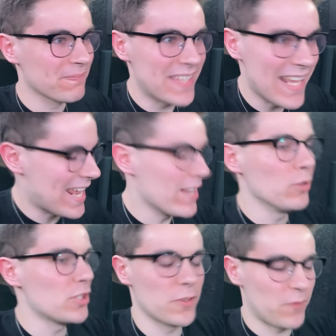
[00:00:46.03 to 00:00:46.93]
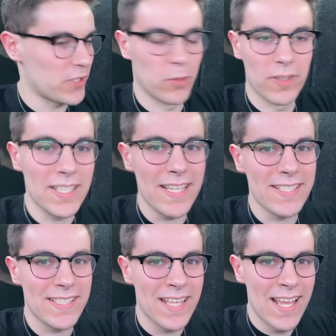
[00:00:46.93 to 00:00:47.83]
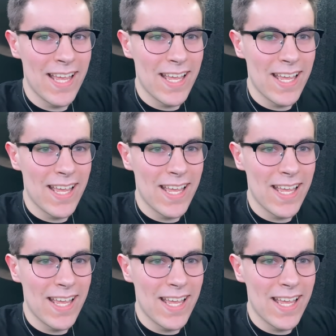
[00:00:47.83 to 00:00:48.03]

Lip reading: the English official release